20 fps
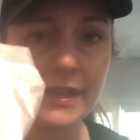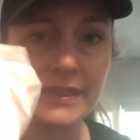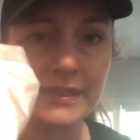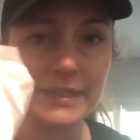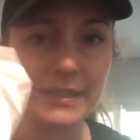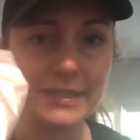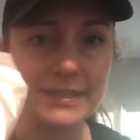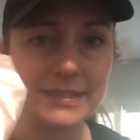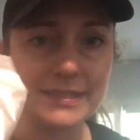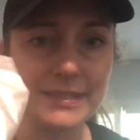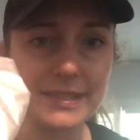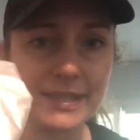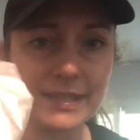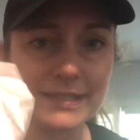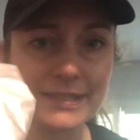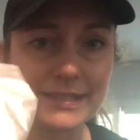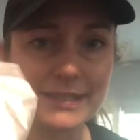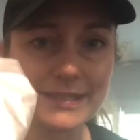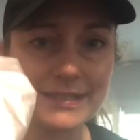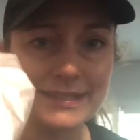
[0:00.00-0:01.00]
that it
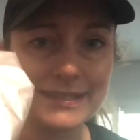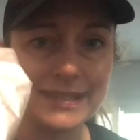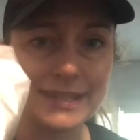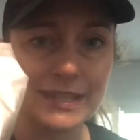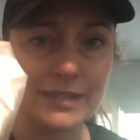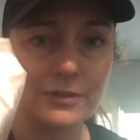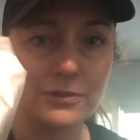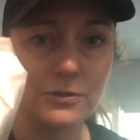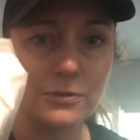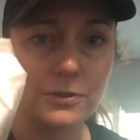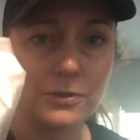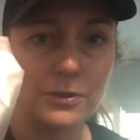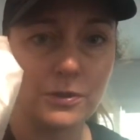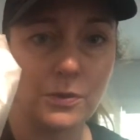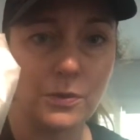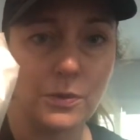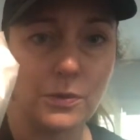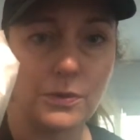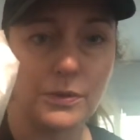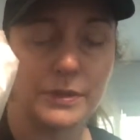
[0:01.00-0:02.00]
says single
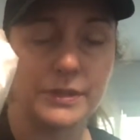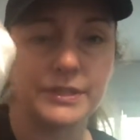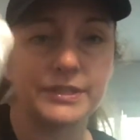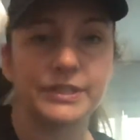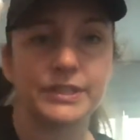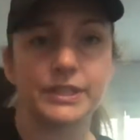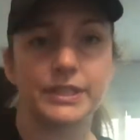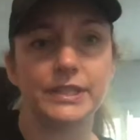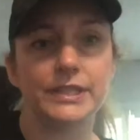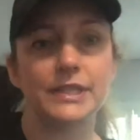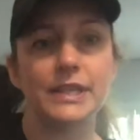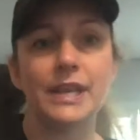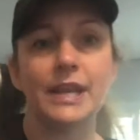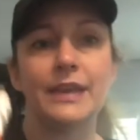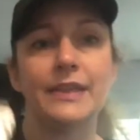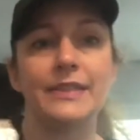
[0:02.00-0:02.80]
origin.